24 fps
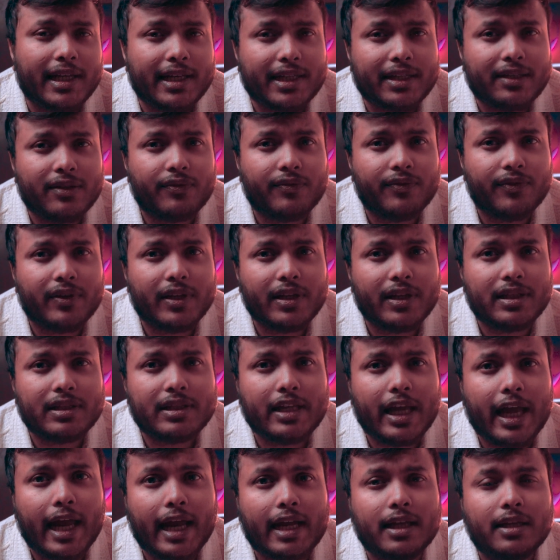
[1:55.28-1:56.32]

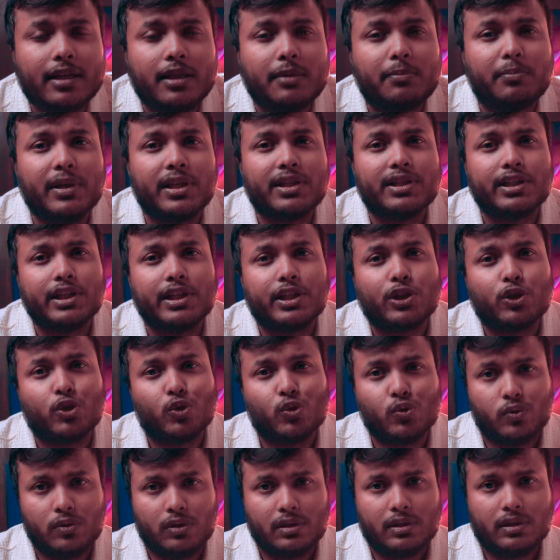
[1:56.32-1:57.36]
interface and the basic
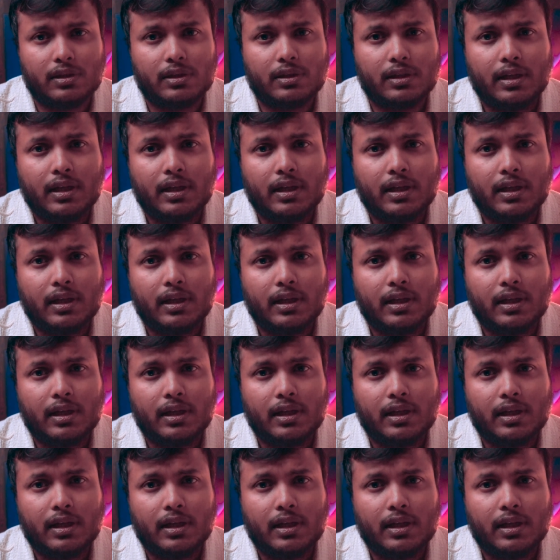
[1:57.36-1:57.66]
tools.